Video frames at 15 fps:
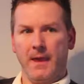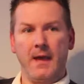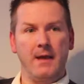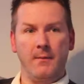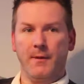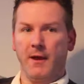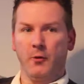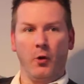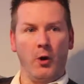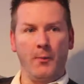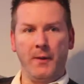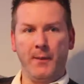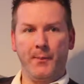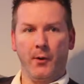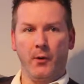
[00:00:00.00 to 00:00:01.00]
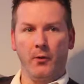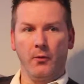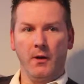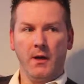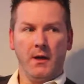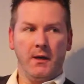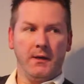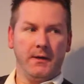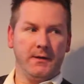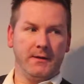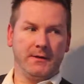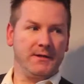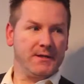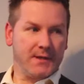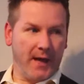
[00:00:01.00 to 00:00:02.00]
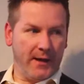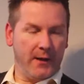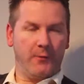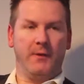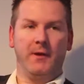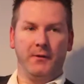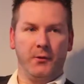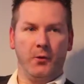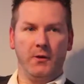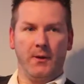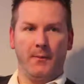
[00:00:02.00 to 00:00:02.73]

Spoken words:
Yeah, you meet a lot of people. You're just getting out there and doing